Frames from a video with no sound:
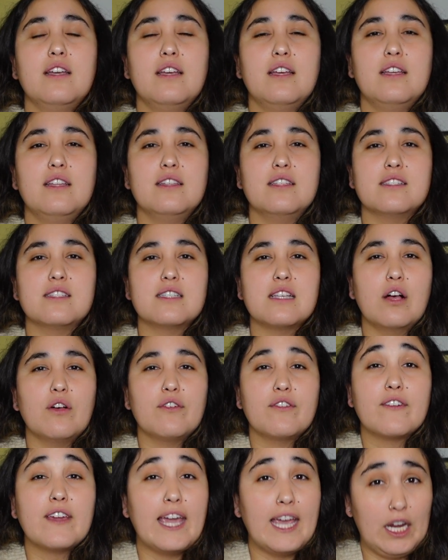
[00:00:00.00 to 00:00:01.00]
in the
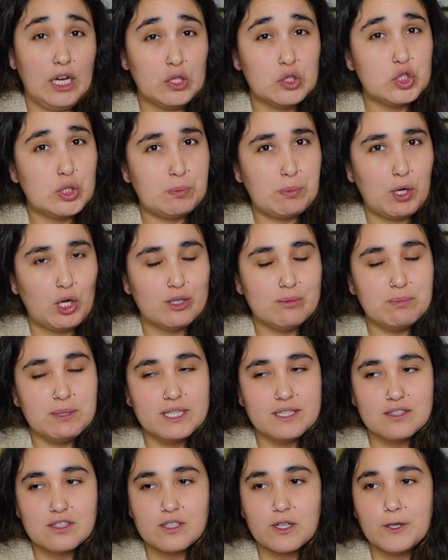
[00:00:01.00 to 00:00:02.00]
self-care
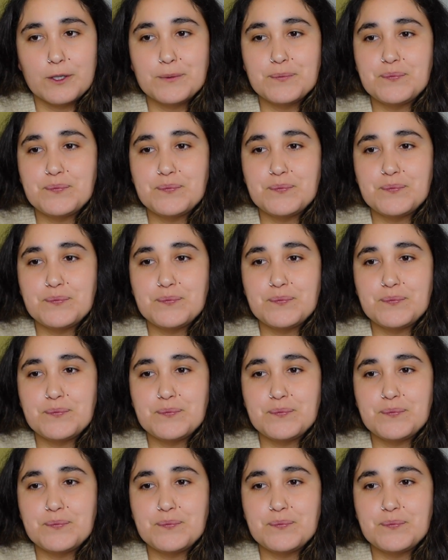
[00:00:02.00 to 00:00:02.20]
department. So